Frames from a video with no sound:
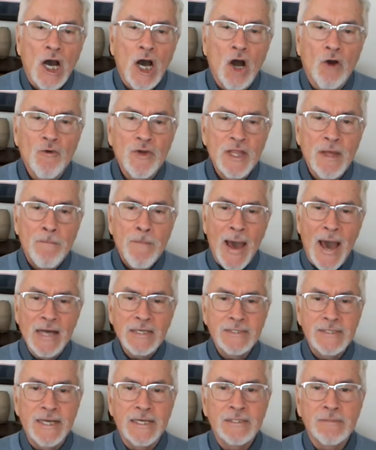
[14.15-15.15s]
Over the
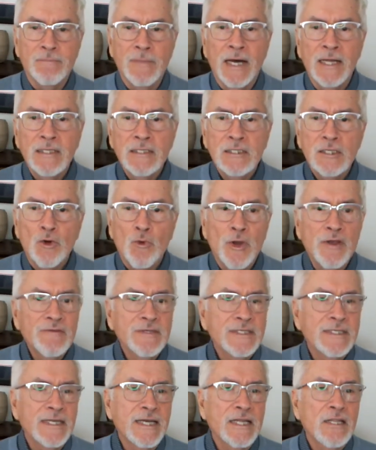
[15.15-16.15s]
past six months, we've
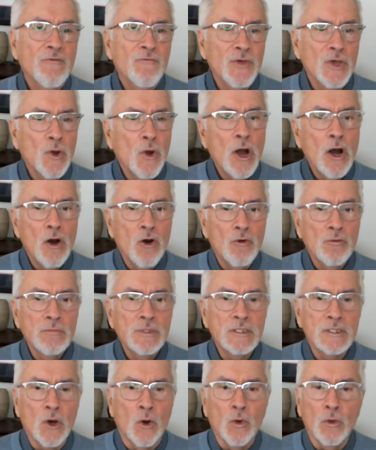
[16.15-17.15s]
seen fewer
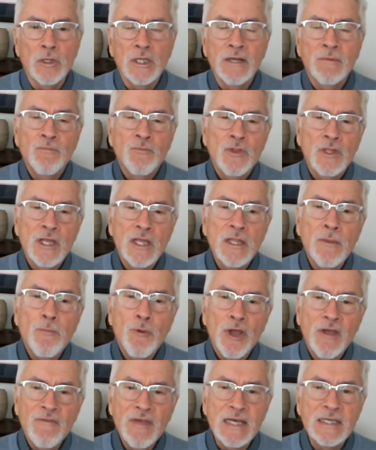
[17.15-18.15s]
homes sold than the
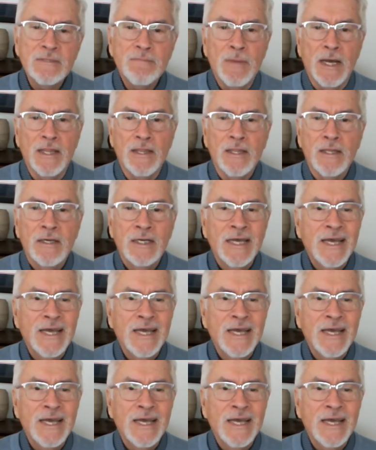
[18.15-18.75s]
previous month